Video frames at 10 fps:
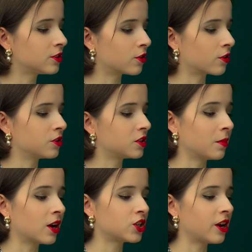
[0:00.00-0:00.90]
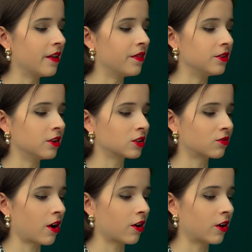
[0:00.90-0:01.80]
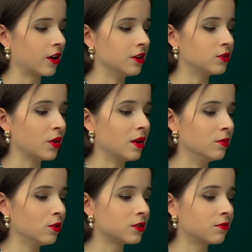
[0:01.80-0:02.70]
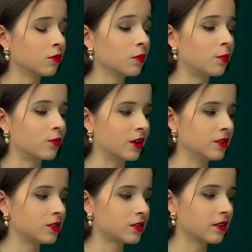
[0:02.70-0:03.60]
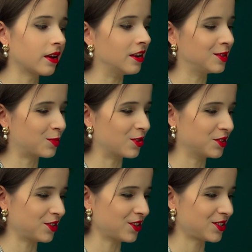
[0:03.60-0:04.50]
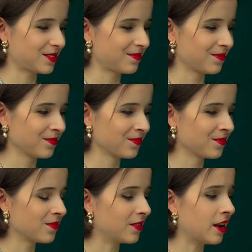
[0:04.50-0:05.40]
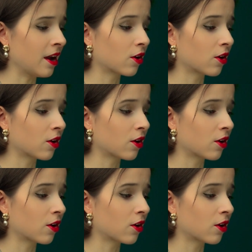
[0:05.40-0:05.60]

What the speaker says: turns Masha and the Nutcracker into a beautiful prince and princess. They are